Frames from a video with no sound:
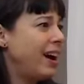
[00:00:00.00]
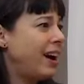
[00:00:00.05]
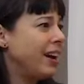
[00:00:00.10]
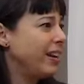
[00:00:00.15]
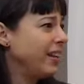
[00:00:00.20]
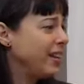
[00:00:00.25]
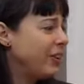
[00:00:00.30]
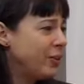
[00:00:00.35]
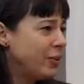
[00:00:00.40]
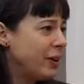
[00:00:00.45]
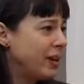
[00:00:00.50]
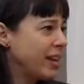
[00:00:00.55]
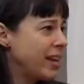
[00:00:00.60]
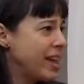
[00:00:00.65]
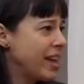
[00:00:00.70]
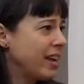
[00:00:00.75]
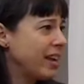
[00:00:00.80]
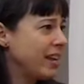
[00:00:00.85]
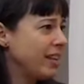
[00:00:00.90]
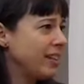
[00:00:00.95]
I
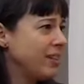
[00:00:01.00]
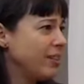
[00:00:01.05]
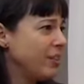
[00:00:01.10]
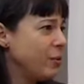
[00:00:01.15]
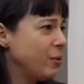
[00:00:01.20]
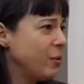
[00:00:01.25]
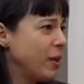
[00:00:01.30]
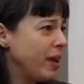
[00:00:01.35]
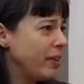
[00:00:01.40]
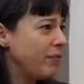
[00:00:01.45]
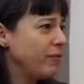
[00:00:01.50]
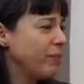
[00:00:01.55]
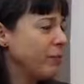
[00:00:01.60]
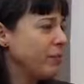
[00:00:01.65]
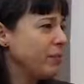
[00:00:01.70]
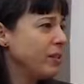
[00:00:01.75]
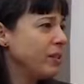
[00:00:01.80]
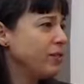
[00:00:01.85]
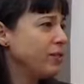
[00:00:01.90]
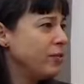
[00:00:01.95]
can't get away
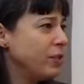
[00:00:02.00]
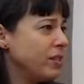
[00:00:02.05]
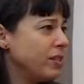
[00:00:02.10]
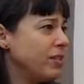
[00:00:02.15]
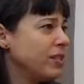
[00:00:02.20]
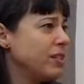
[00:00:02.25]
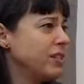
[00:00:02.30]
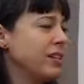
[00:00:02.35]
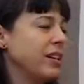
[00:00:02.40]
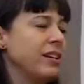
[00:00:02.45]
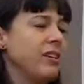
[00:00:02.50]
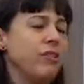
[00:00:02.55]
from these voices.